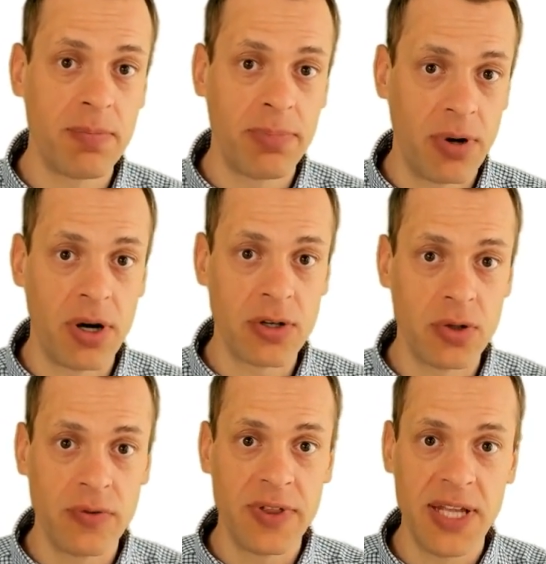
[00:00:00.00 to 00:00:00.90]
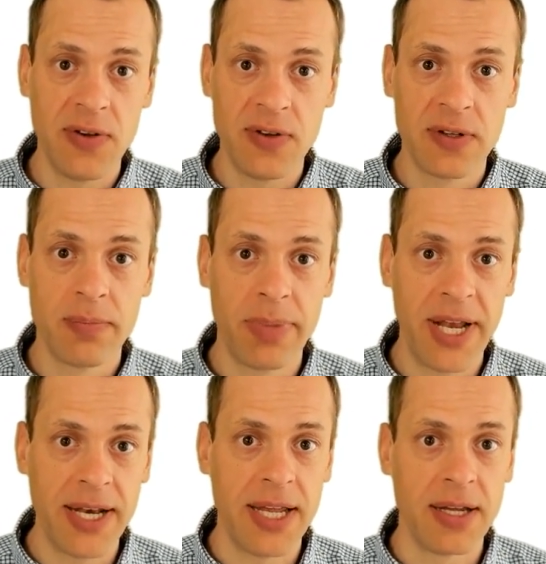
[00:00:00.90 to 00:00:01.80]
part of this
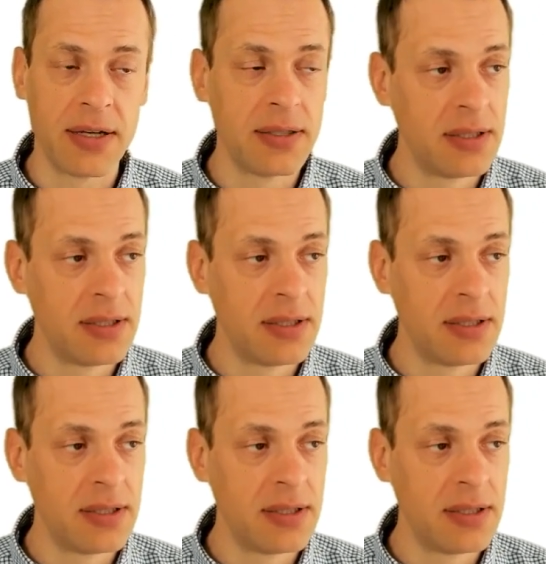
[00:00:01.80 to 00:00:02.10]
planning?